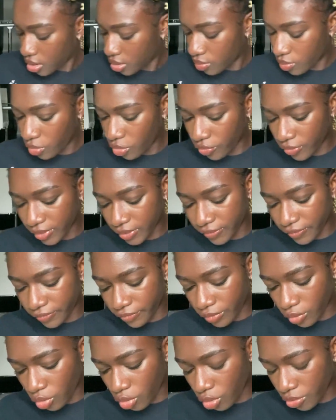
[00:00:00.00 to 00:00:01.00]
moving
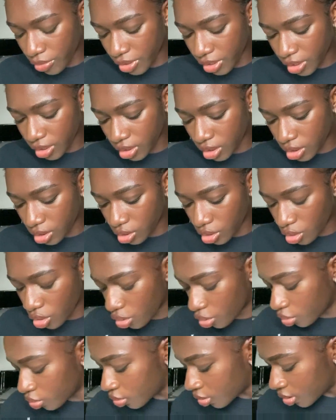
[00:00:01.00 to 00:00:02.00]
forward. You
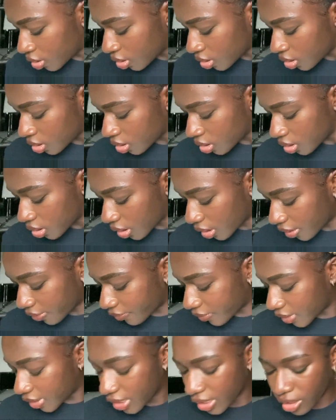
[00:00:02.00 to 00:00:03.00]
know, I
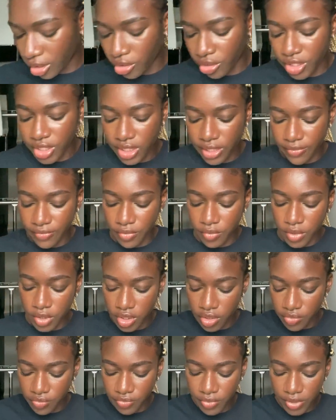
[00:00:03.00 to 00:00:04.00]
really encourage everyone to